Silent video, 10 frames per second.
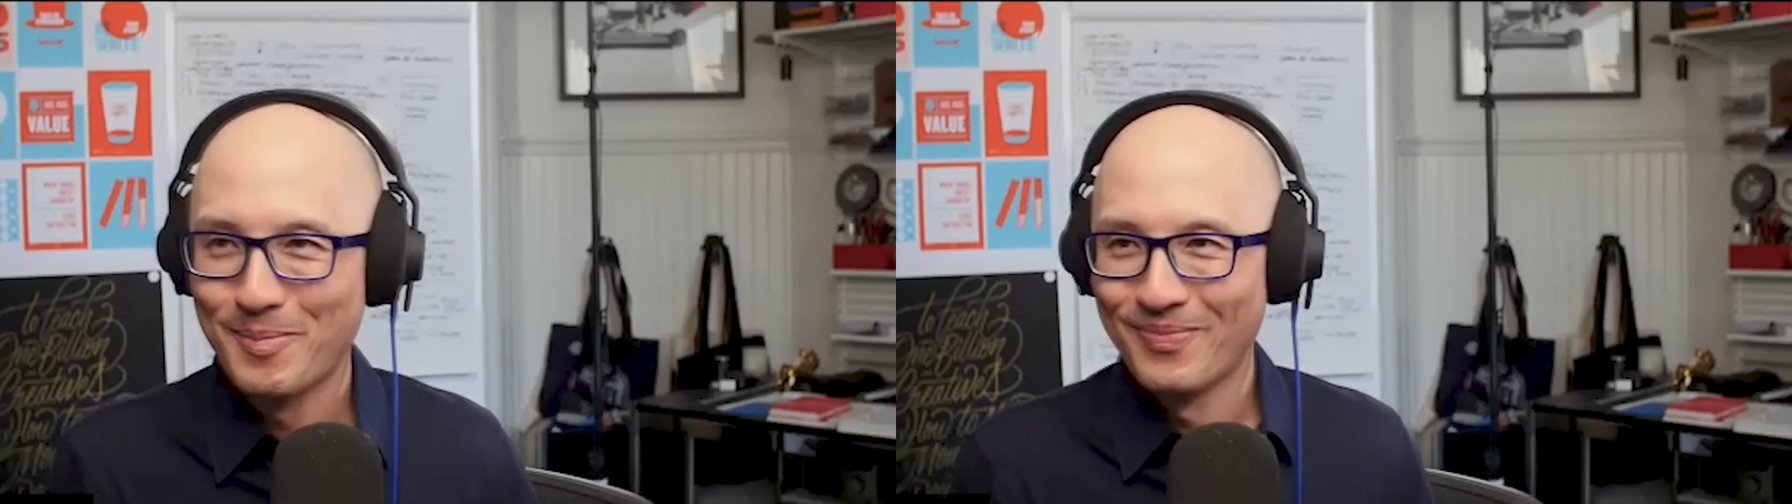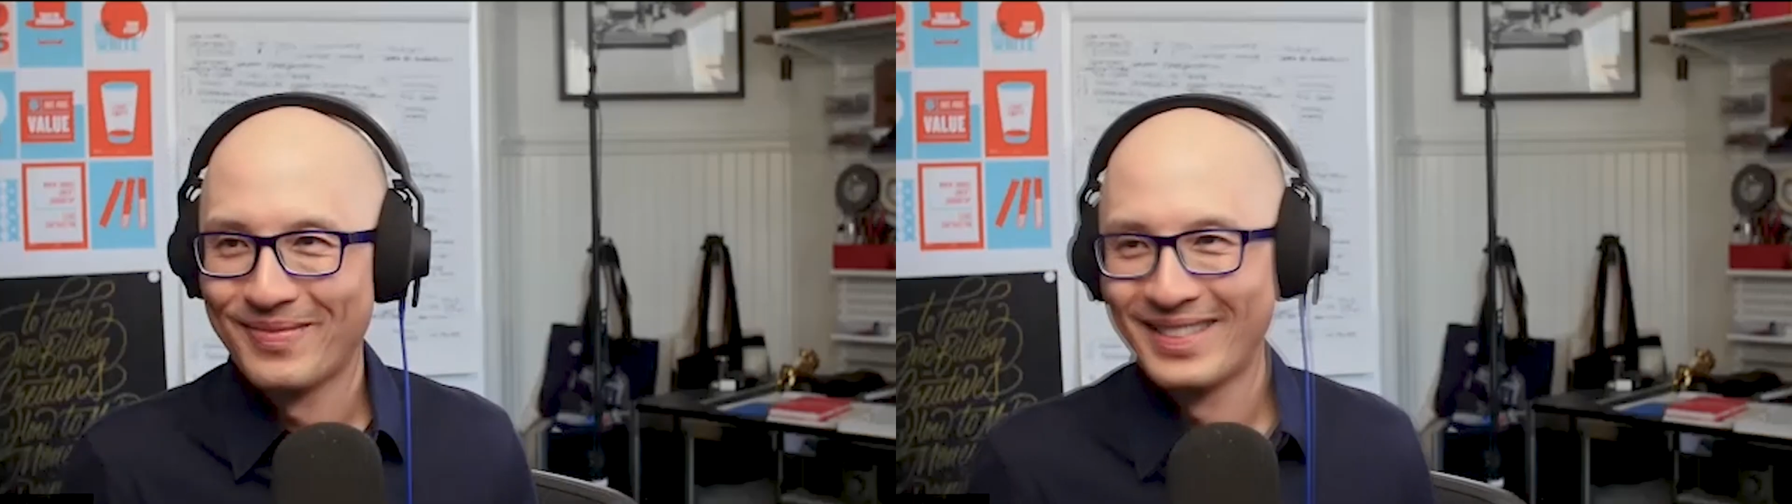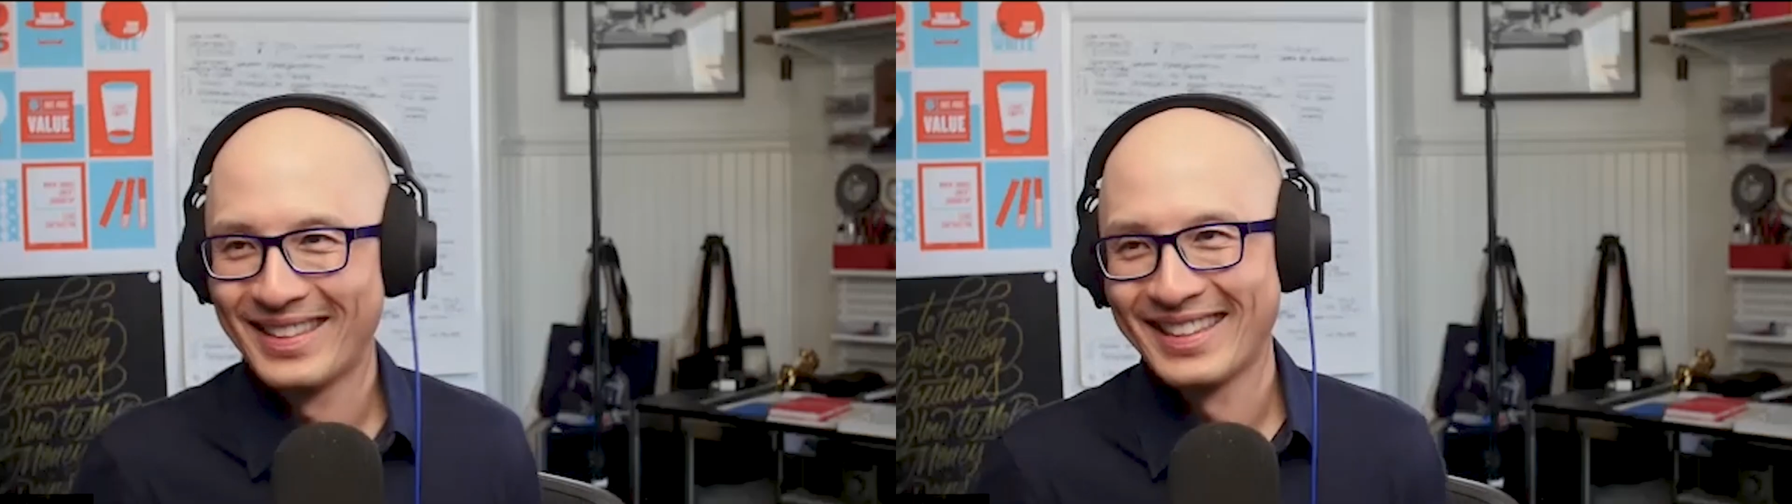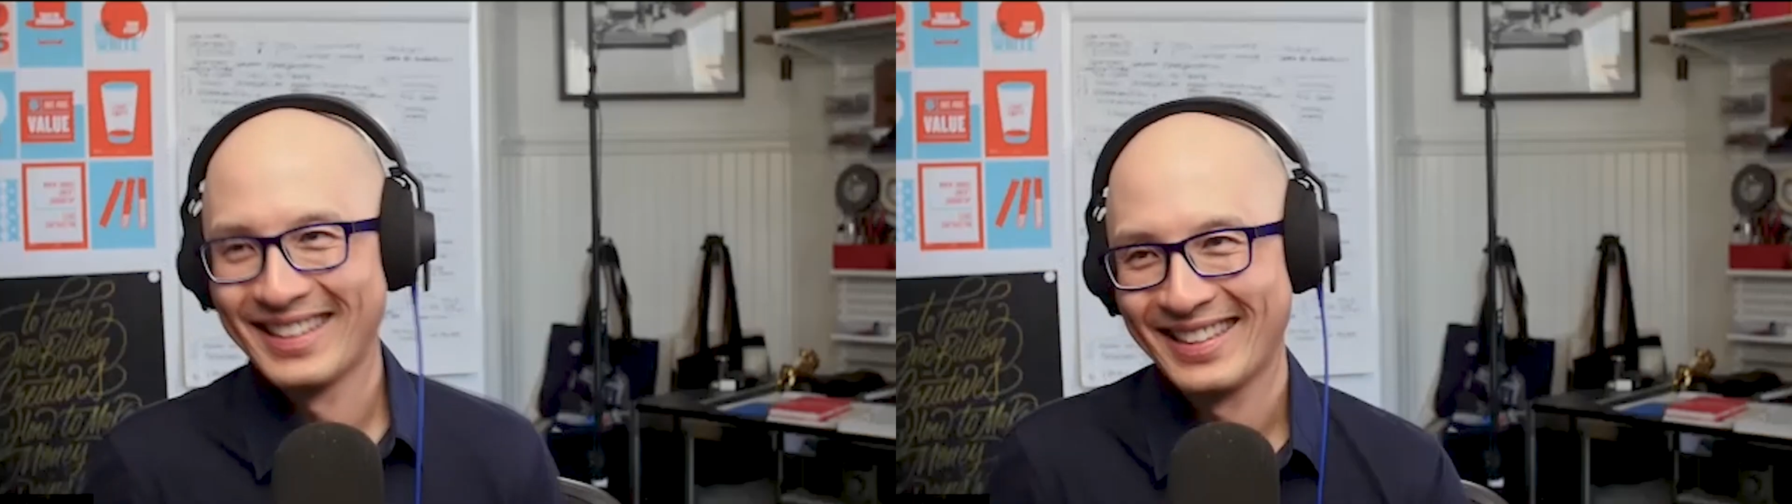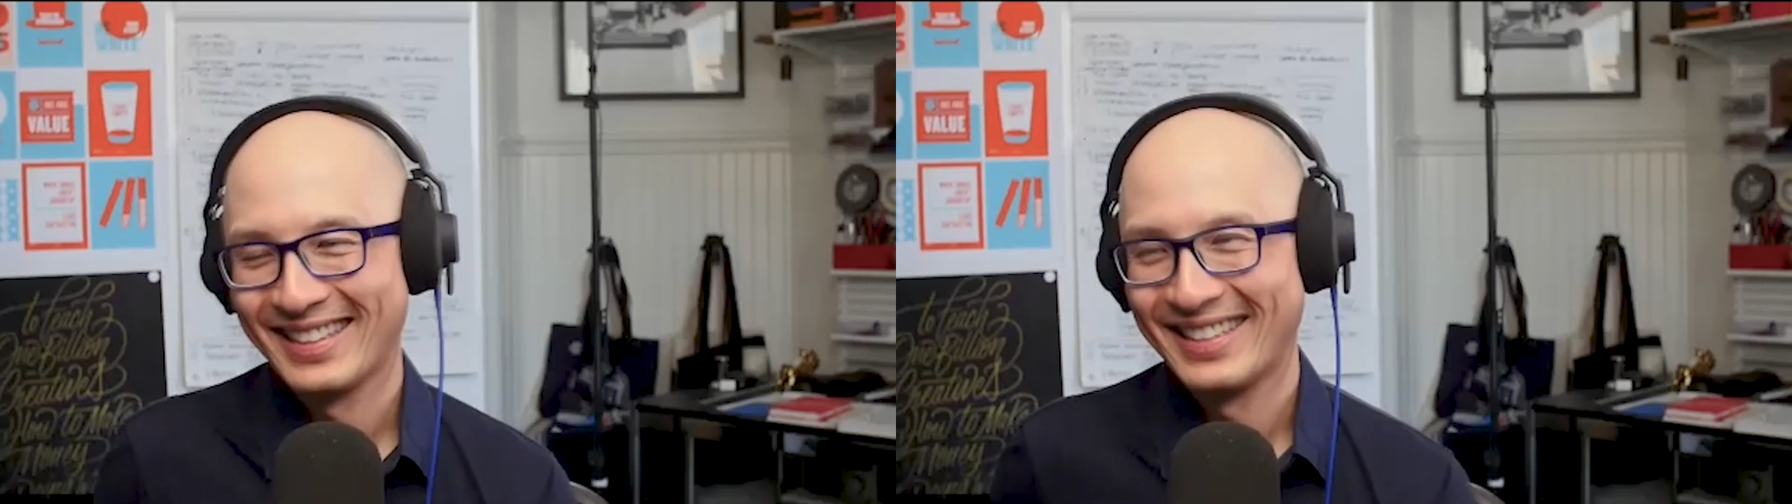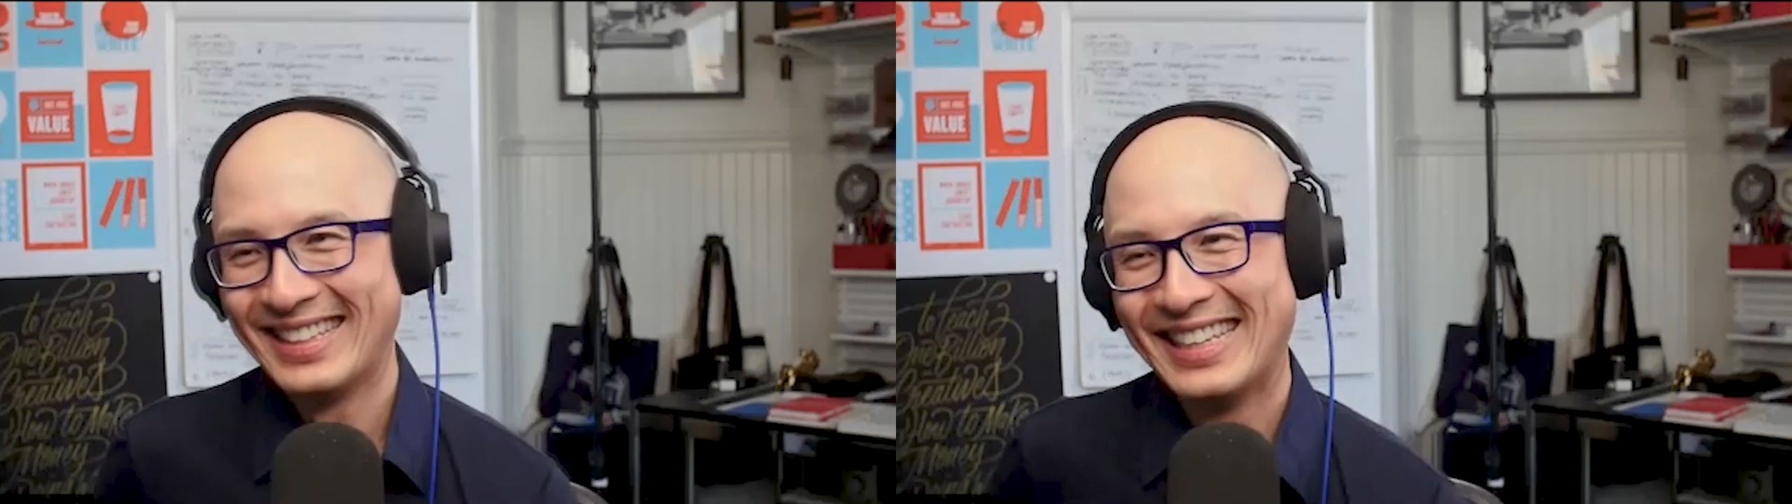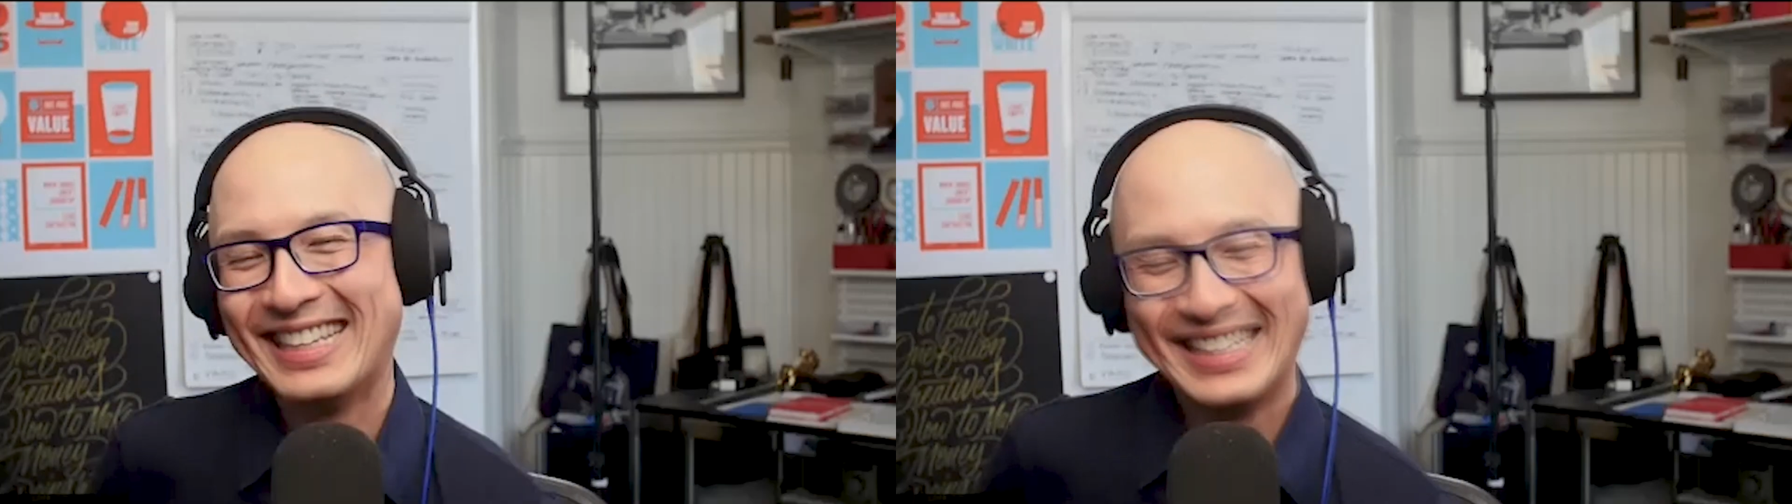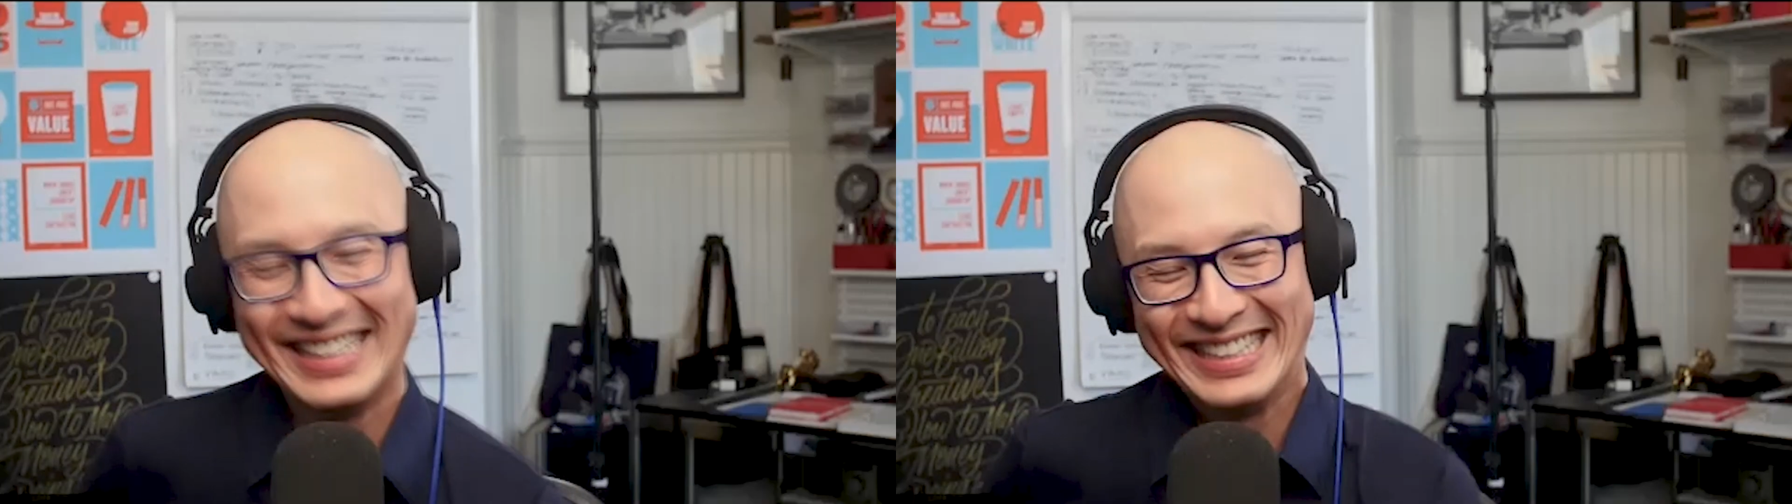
But you do understand